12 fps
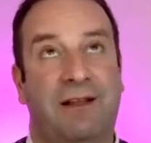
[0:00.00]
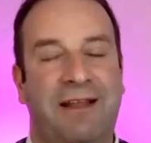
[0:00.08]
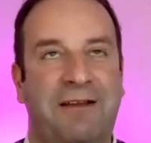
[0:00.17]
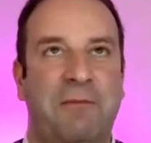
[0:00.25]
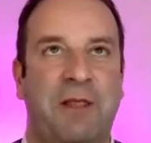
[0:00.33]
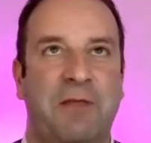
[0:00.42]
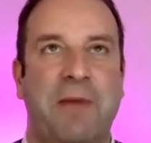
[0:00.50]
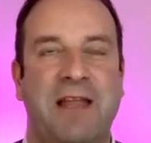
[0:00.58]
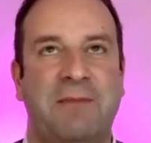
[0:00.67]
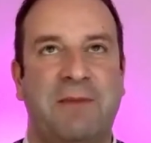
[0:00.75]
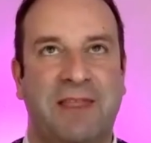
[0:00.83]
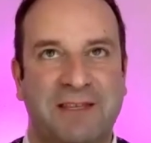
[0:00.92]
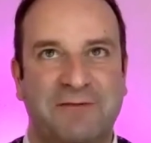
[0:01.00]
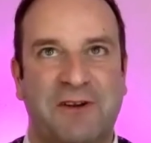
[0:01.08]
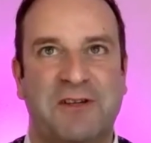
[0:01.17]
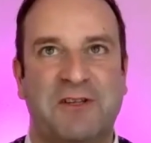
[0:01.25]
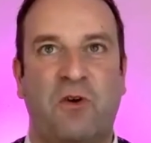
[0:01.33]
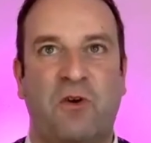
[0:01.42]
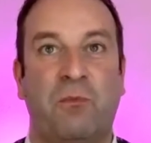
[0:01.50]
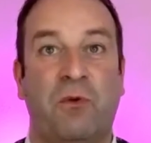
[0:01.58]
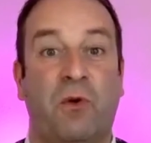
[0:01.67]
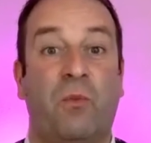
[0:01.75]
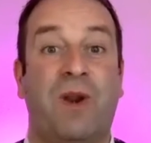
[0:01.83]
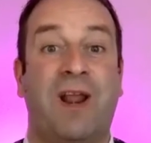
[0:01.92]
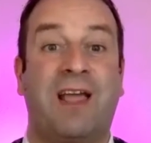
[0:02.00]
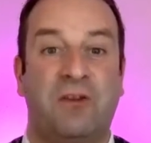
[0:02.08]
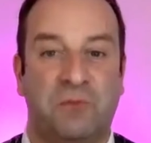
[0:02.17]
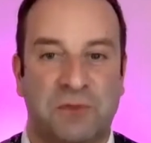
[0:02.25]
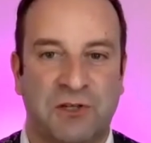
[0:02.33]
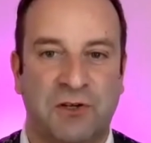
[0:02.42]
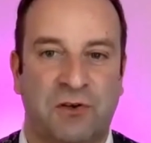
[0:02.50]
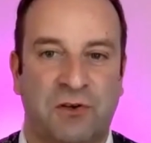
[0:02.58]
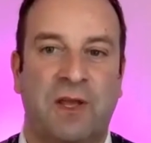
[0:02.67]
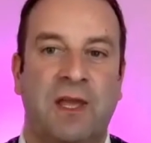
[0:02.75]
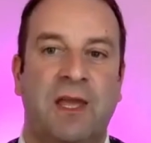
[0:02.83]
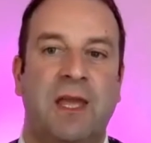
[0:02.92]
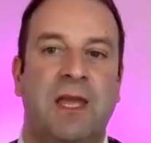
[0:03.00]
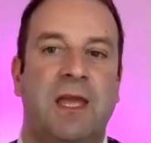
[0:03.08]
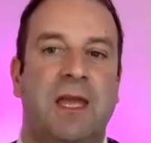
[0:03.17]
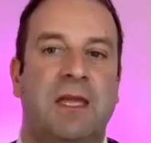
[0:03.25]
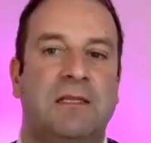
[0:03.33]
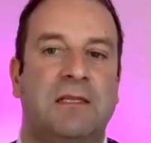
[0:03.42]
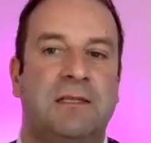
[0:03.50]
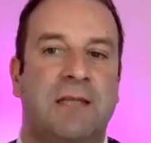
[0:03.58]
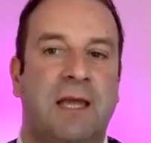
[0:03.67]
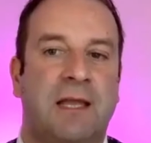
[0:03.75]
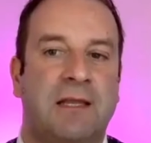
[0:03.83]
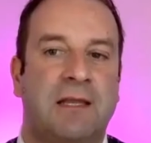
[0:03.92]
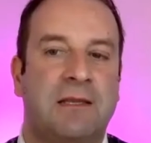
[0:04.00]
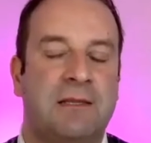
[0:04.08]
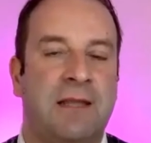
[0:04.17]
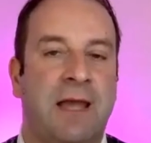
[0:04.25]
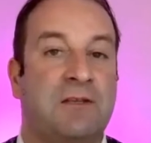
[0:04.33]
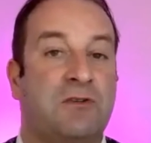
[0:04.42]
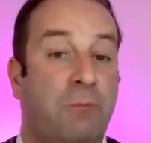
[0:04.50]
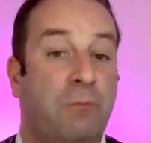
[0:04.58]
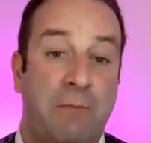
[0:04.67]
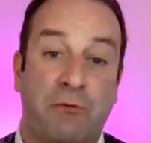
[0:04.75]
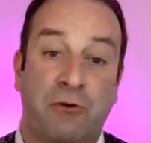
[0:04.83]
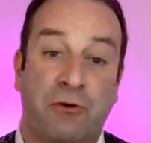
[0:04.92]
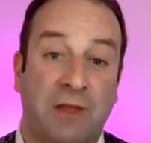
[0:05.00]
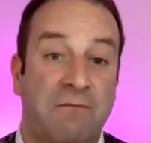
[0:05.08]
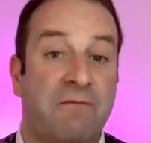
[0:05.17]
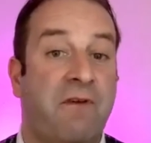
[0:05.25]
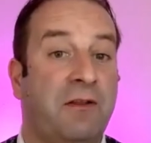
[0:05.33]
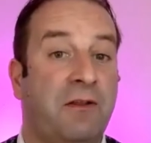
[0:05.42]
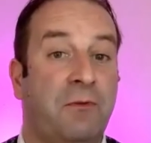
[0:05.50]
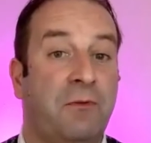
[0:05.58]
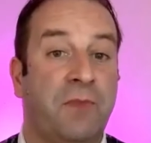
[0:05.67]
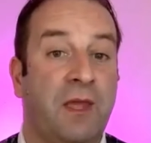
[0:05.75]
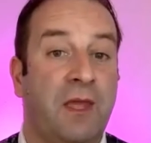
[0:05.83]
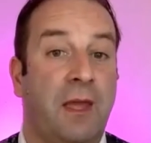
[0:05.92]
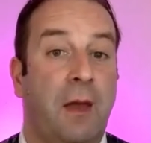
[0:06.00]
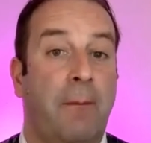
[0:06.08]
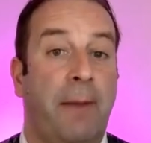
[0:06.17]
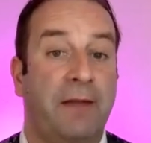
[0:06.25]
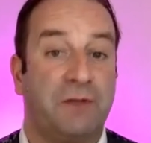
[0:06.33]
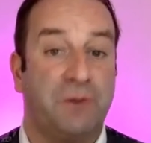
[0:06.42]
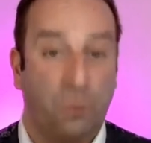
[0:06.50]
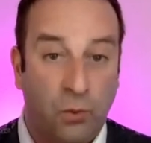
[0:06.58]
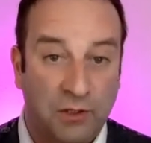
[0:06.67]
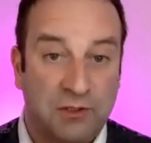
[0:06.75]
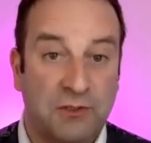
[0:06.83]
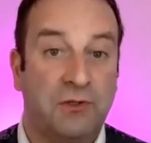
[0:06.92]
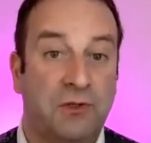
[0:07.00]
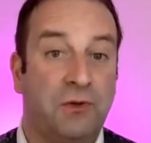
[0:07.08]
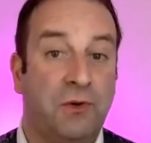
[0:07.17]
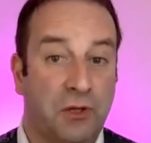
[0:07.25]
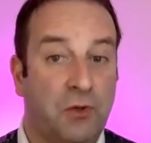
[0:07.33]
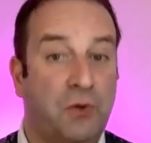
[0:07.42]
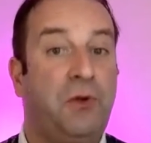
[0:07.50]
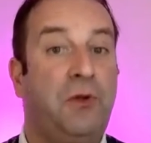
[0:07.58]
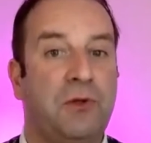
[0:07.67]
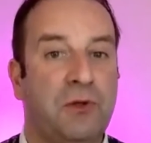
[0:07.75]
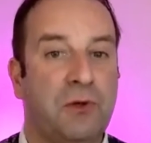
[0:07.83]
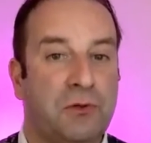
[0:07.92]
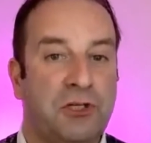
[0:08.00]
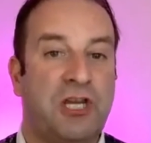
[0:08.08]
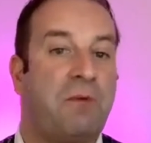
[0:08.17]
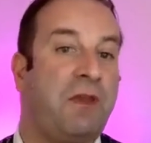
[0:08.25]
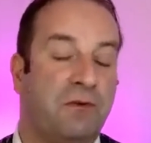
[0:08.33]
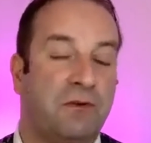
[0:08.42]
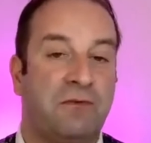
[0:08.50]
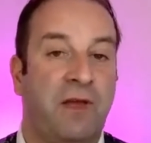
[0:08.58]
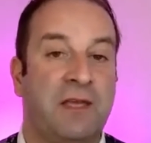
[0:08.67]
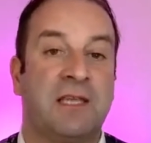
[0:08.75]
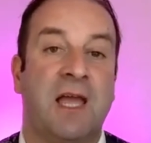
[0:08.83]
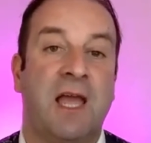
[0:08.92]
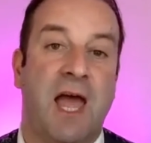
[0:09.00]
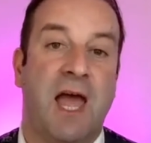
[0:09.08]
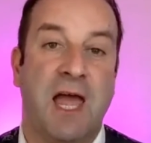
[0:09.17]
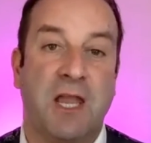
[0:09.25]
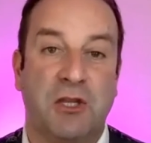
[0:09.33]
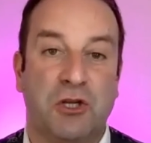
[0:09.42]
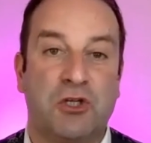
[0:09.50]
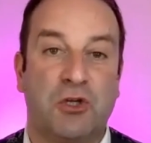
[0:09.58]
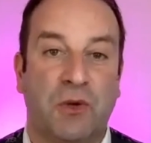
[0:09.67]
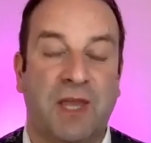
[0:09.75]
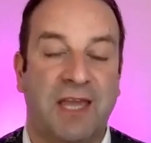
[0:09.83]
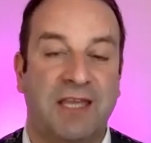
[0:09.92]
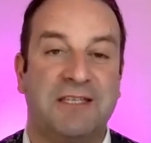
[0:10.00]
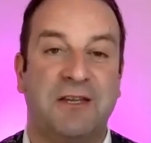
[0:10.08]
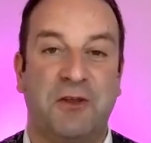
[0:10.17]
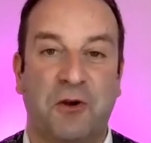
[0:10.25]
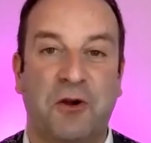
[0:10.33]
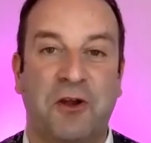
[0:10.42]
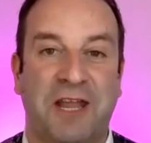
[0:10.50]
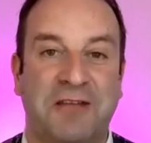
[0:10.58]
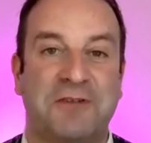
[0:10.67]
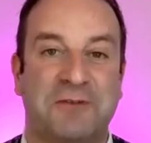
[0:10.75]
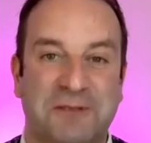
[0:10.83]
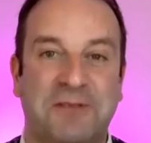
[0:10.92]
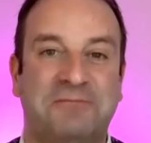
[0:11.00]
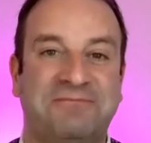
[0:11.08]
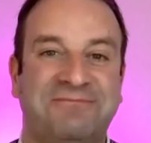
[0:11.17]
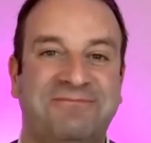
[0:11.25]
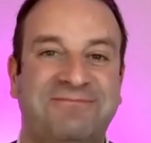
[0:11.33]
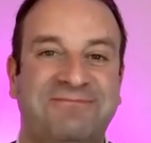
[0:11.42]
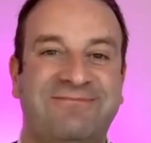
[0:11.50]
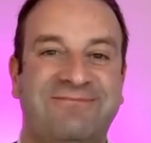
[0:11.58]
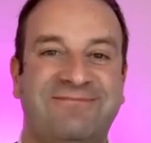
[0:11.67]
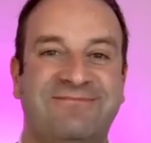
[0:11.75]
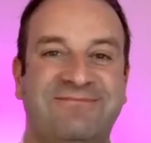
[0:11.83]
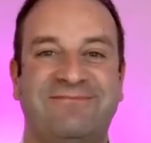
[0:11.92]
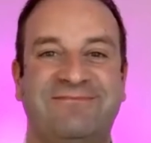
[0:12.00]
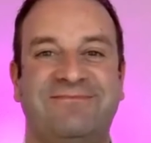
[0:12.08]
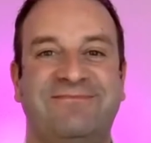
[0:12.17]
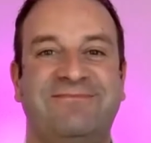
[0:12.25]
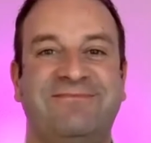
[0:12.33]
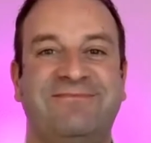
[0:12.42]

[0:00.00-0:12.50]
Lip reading: And what I like about the pandemic, that's very strong, but what I can observe is that now it's all about bringing value, about, what you know and who you know, sharing your advice and showcasing your connections.